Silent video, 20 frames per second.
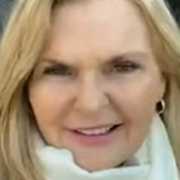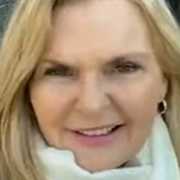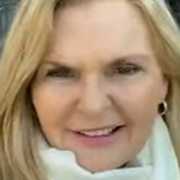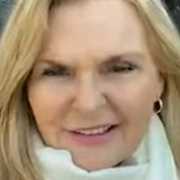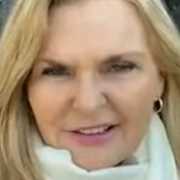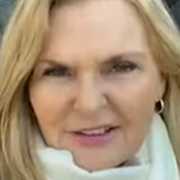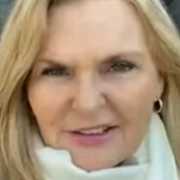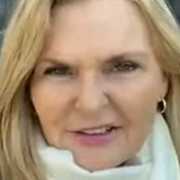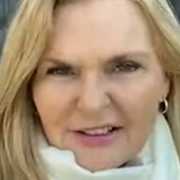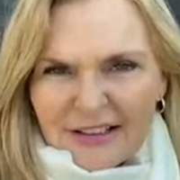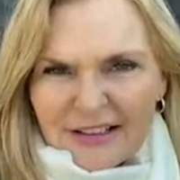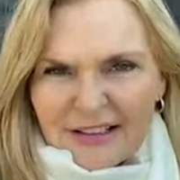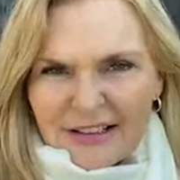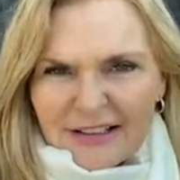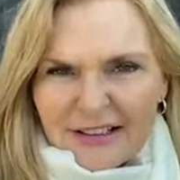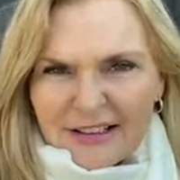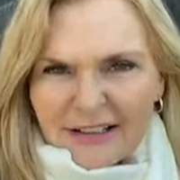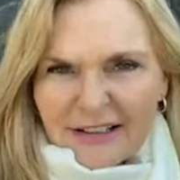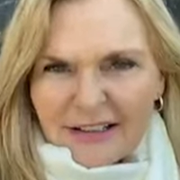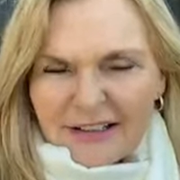As you can
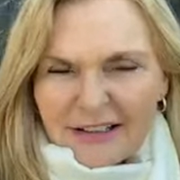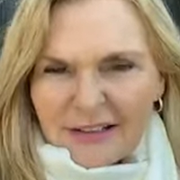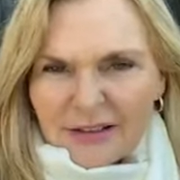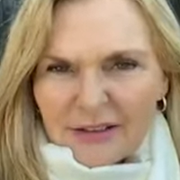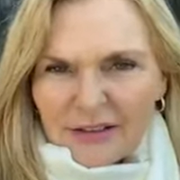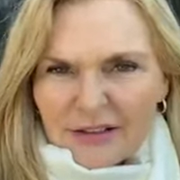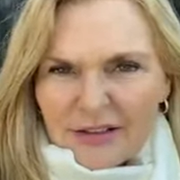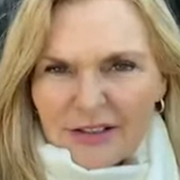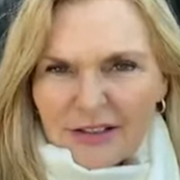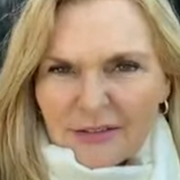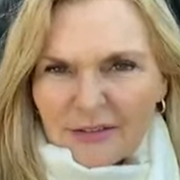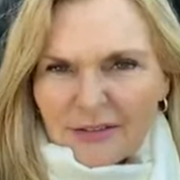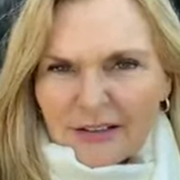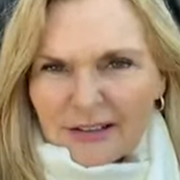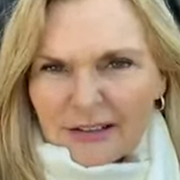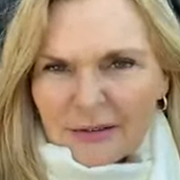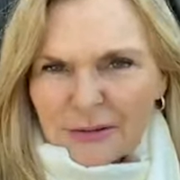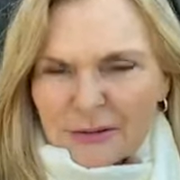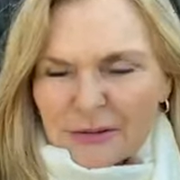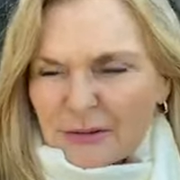see, it's lots of
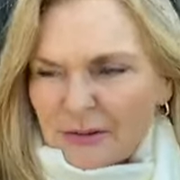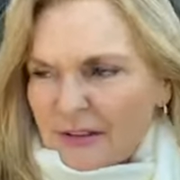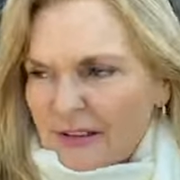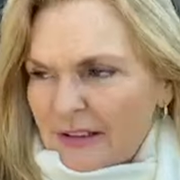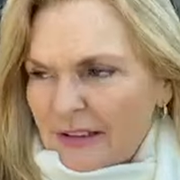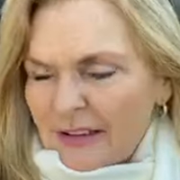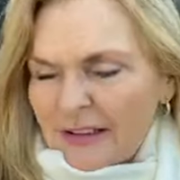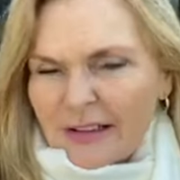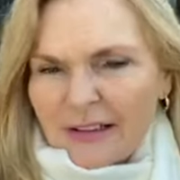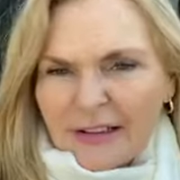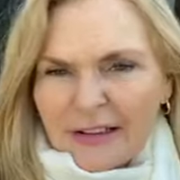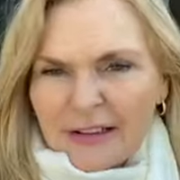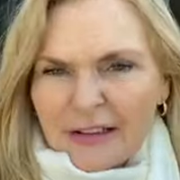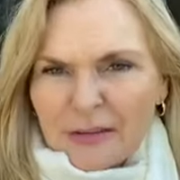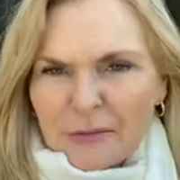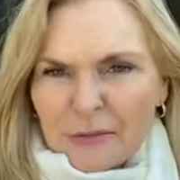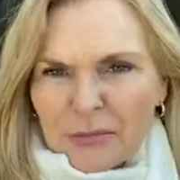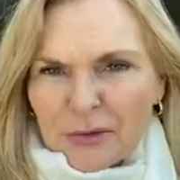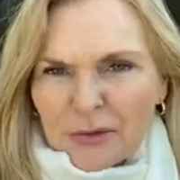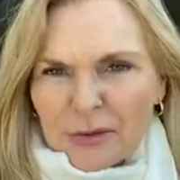little
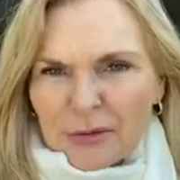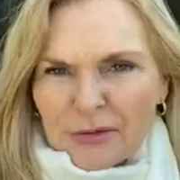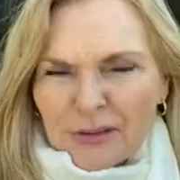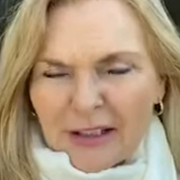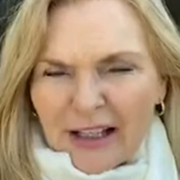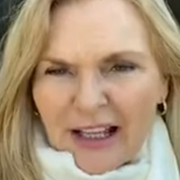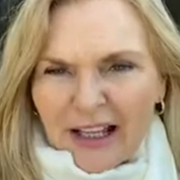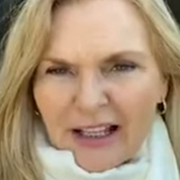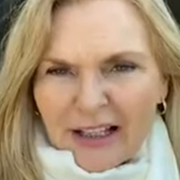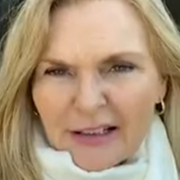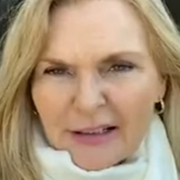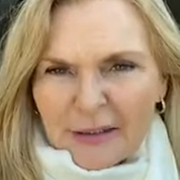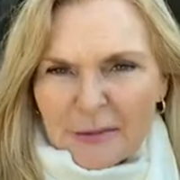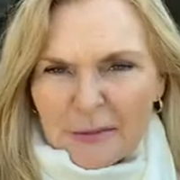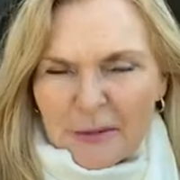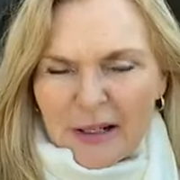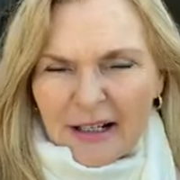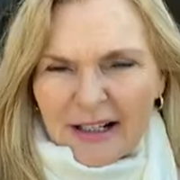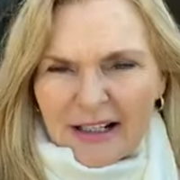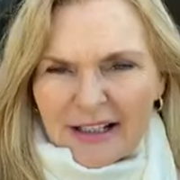beautiful
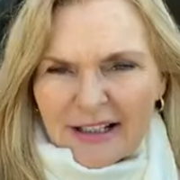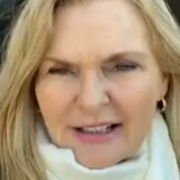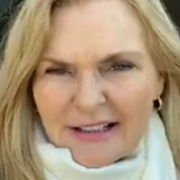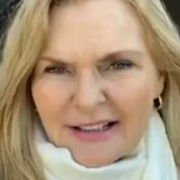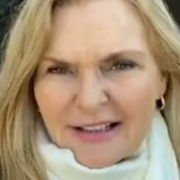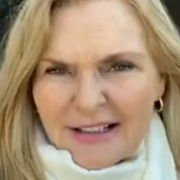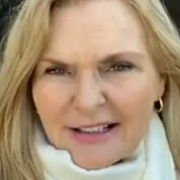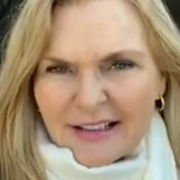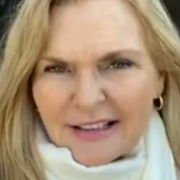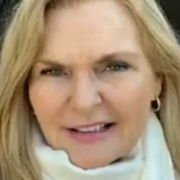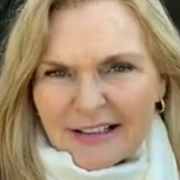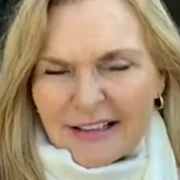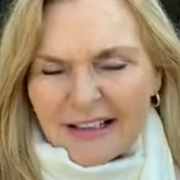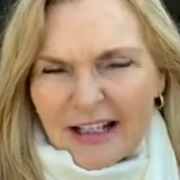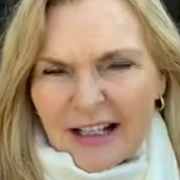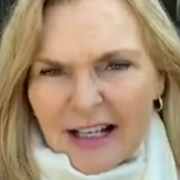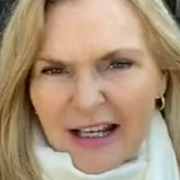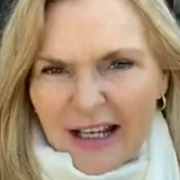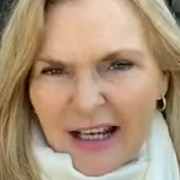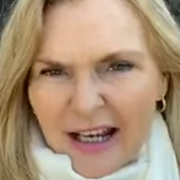alleyways, and
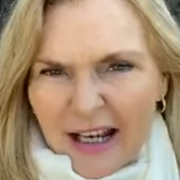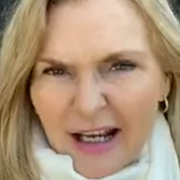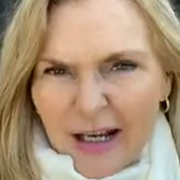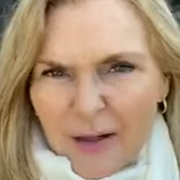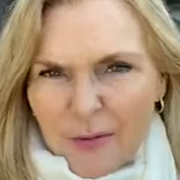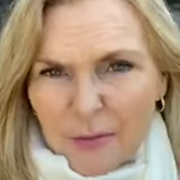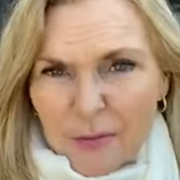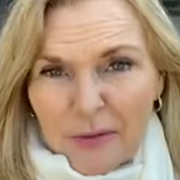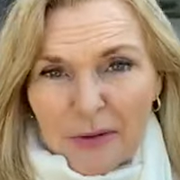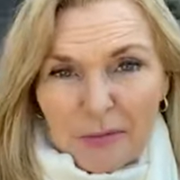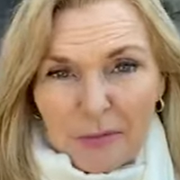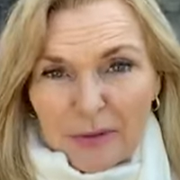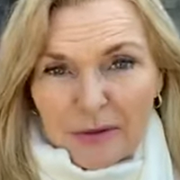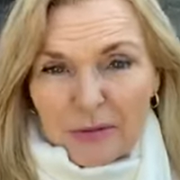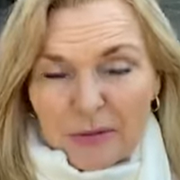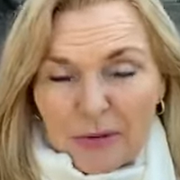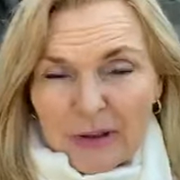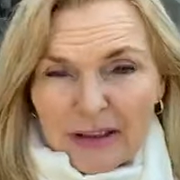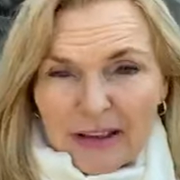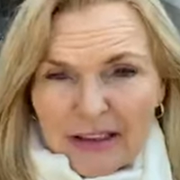we've
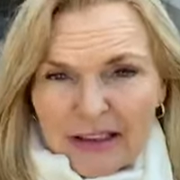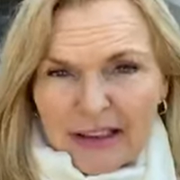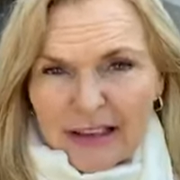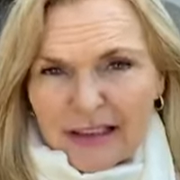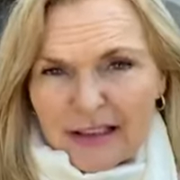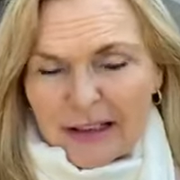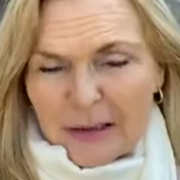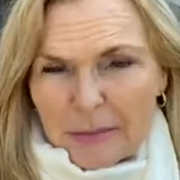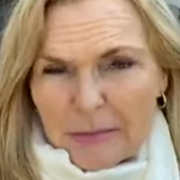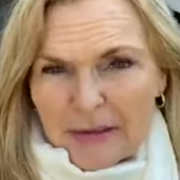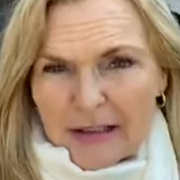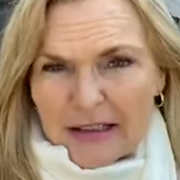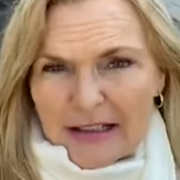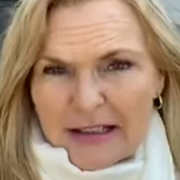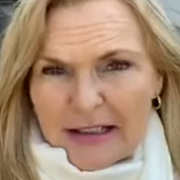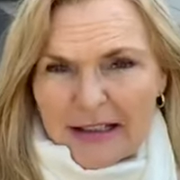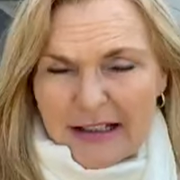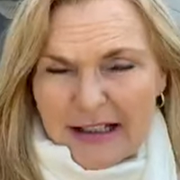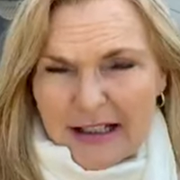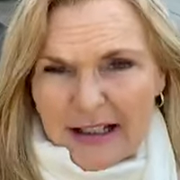been really lucky
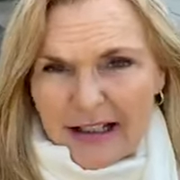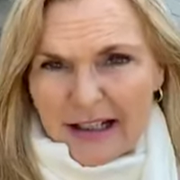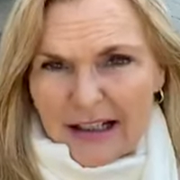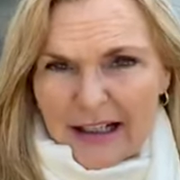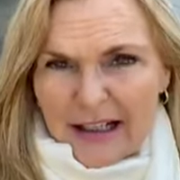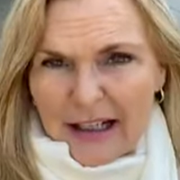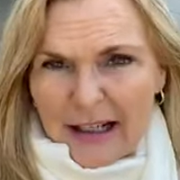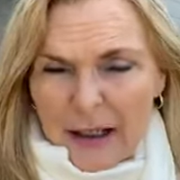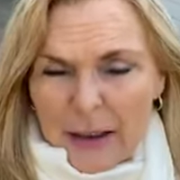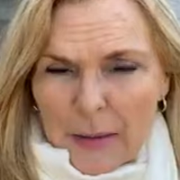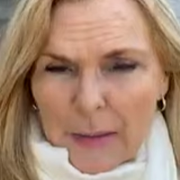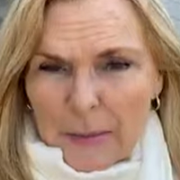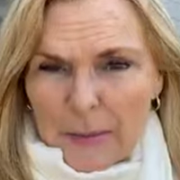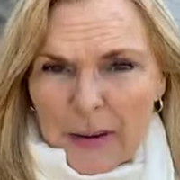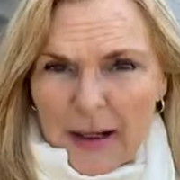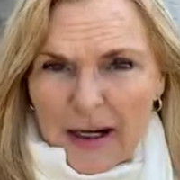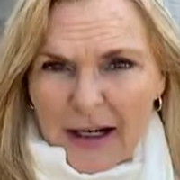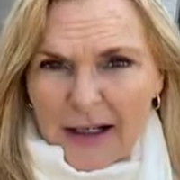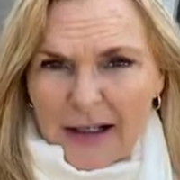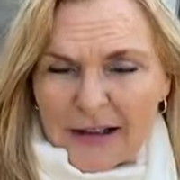because
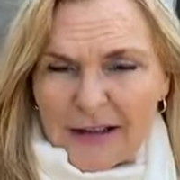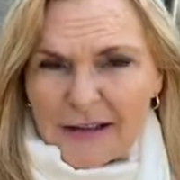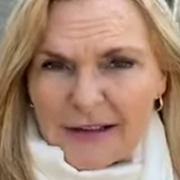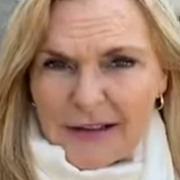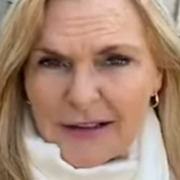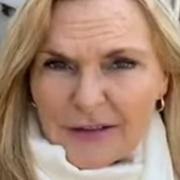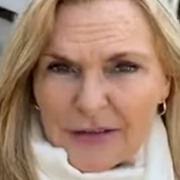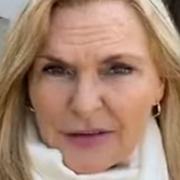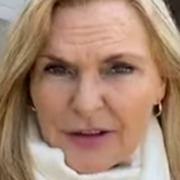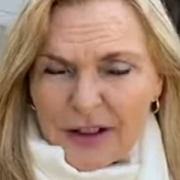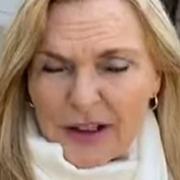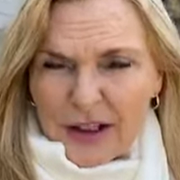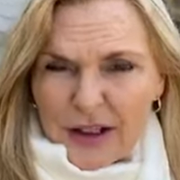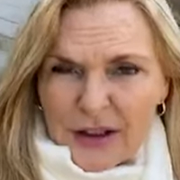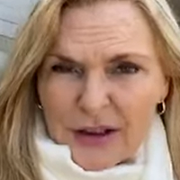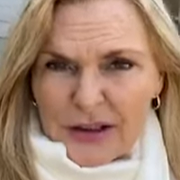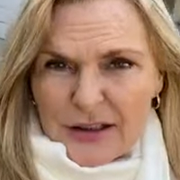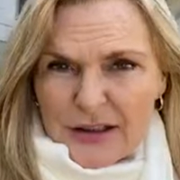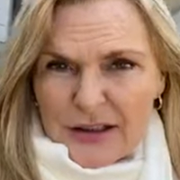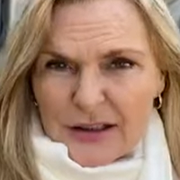parts of
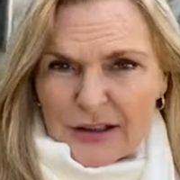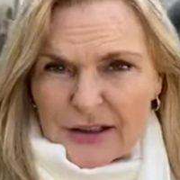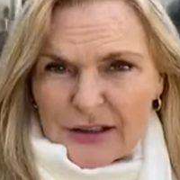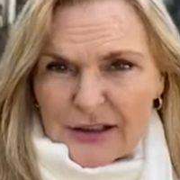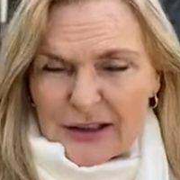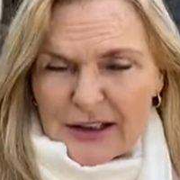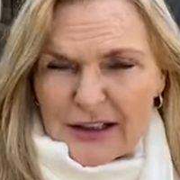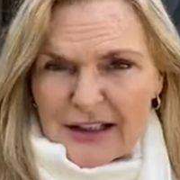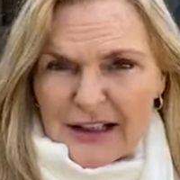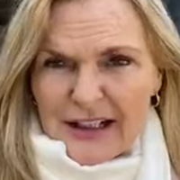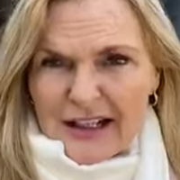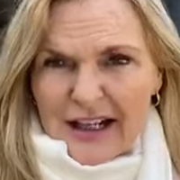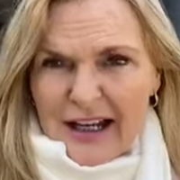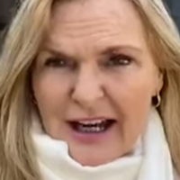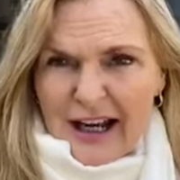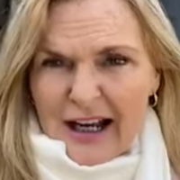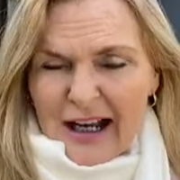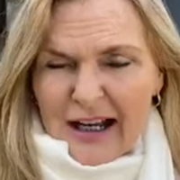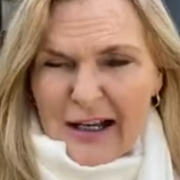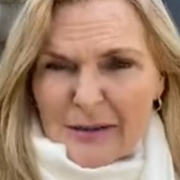Kyoto
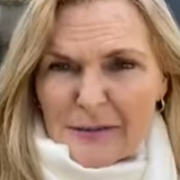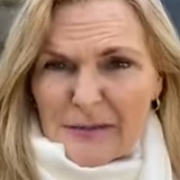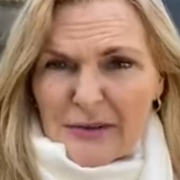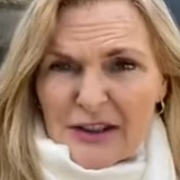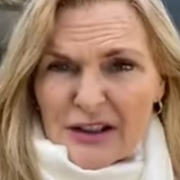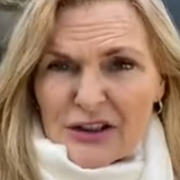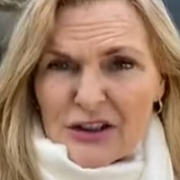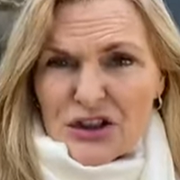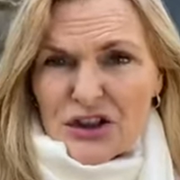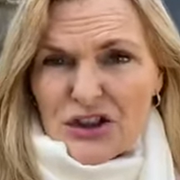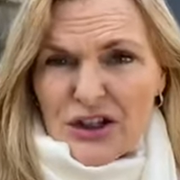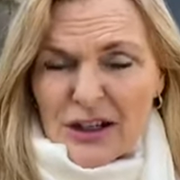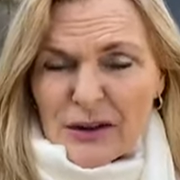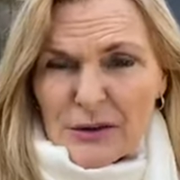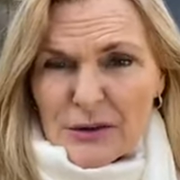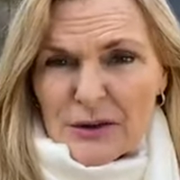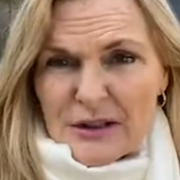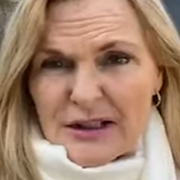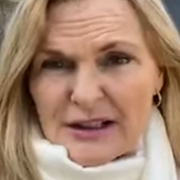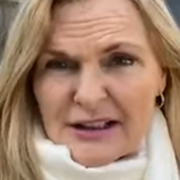that are
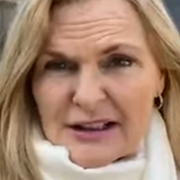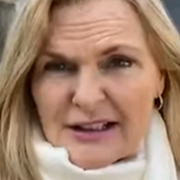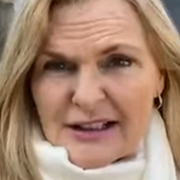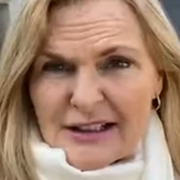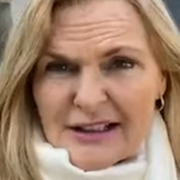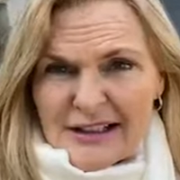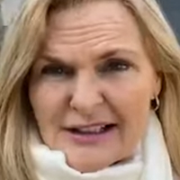sheltered,